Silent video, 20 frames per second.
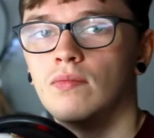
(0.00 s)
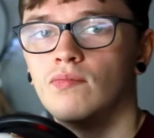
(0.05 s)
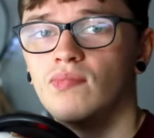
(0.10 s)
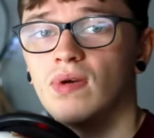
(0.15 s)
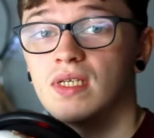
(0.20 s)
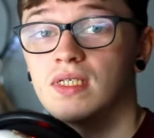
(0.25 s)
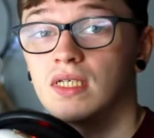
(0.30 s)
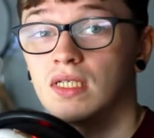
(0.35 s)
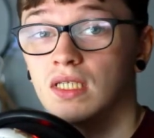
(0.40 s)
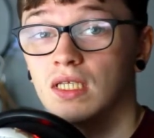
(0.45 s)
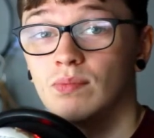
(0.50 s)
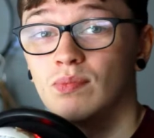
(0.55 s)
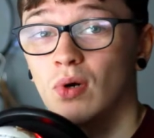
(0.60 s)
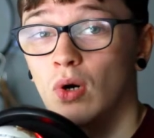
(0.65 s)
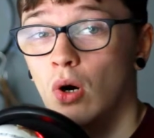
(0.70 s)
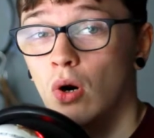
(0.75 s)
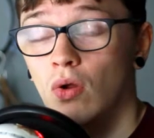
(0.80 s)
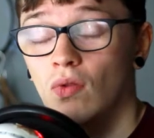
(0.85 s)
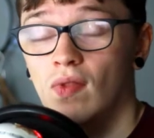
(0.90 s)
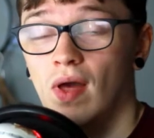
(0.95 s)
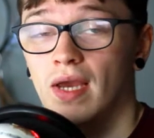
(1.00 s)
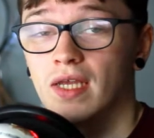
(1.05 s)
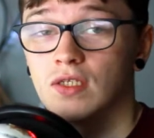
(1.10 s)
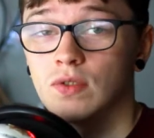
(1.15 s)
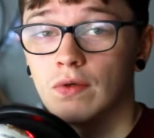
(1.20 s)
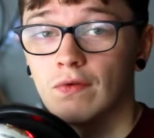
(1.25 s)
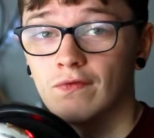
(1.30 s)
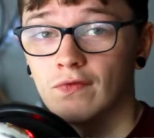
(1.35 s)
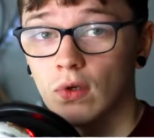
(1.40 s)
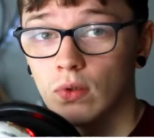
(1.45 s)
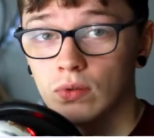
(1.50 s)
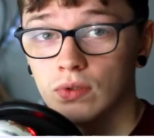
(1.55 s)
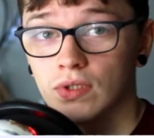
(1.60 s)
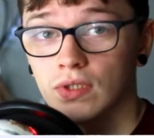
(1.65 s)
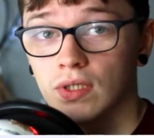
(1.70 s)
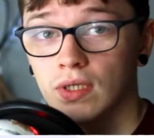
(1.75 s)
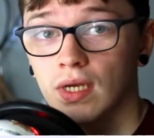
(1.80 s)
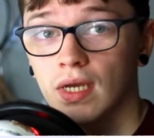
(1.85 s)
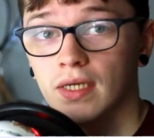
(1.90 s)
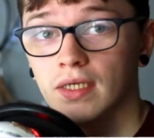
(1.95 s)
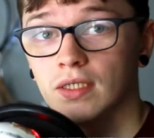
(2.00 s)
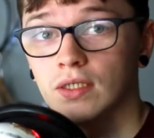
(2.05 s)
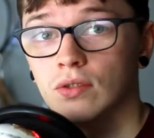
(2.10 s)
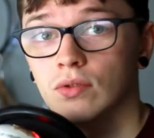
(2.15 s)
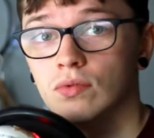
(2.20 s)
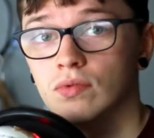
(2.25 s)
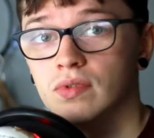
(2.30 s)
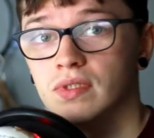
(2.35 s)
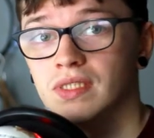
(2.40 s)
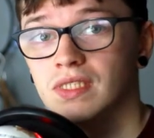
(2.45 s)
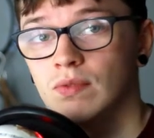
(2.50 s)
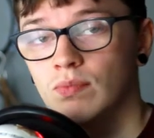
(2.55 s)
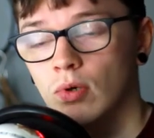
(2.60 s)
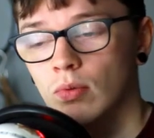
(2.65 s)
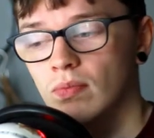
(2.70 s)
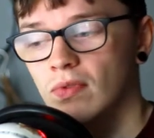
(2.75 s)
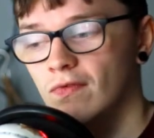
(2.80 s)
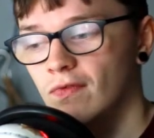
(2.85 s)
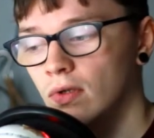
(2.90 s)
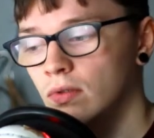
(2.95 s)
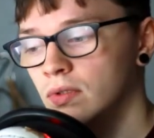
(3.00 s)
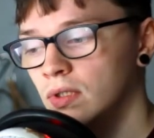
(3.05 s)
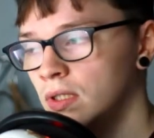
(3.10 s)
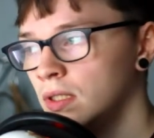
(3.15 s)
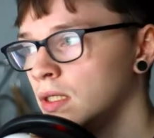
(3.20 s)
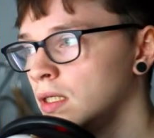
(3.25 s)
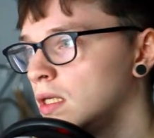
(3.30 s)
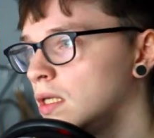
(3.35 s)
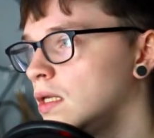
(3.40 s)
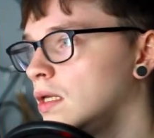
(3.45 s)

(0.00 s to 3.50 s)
Basically, put all that into a folder and you zip up the folder.